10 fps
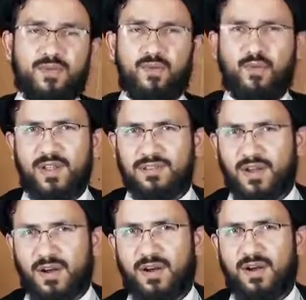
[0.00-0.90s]
What
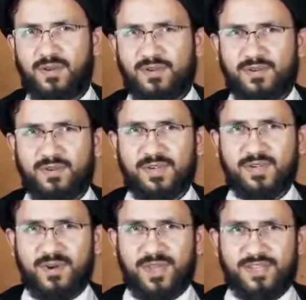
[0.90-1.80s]
are your
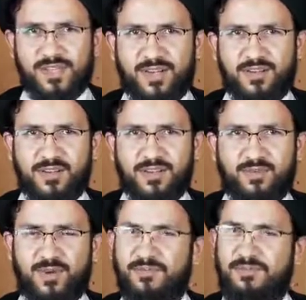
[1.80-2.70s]
criteria?
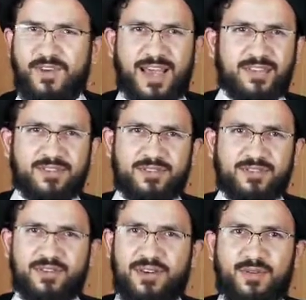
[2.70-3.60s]
What
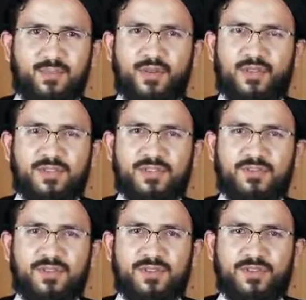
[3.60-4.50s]
factors are important
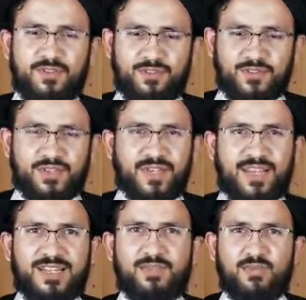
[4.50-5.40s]
for you to
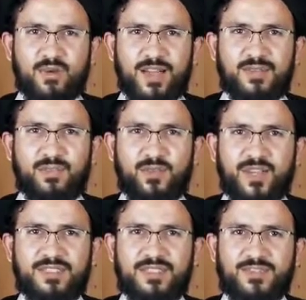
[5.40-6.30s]
select one
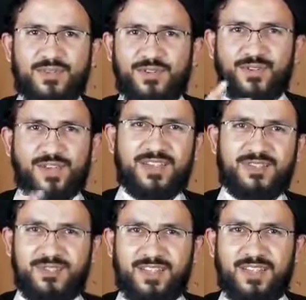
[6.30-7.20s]
president for your
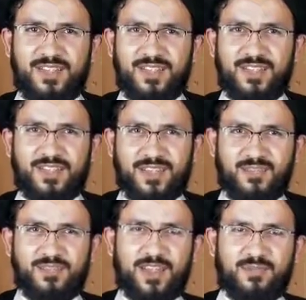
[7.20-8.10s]
country? Can
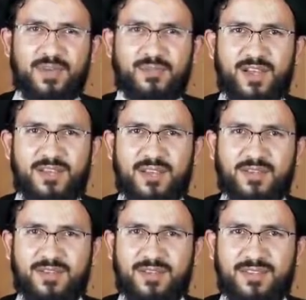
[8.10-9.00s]
you tell me about that
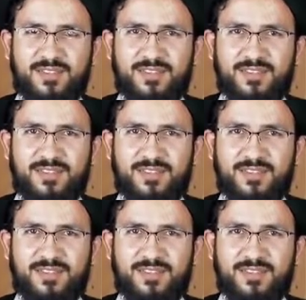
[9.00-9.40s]
or not?